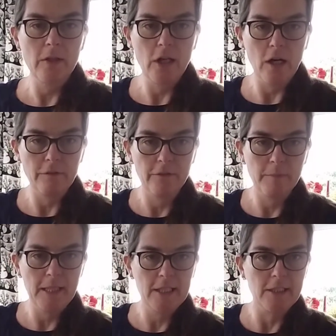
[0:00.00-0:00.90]
half of the
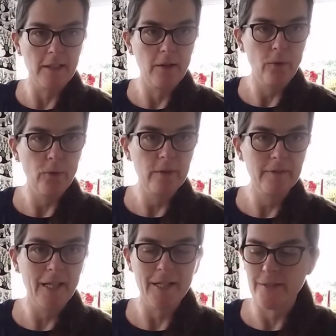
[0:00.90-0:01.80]
mixture. All of
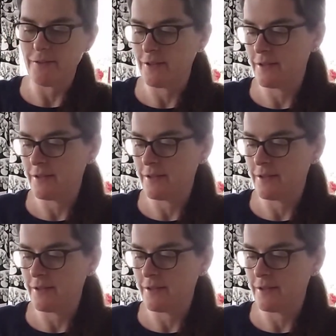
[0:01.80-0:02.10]
those.